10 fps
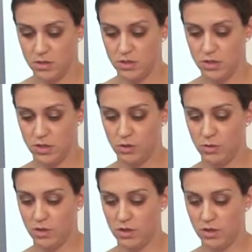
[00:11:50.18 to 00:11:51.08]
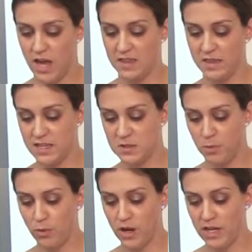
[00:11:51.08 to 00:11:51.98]
So at this
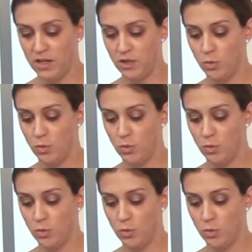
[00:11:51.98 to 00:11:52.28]
point,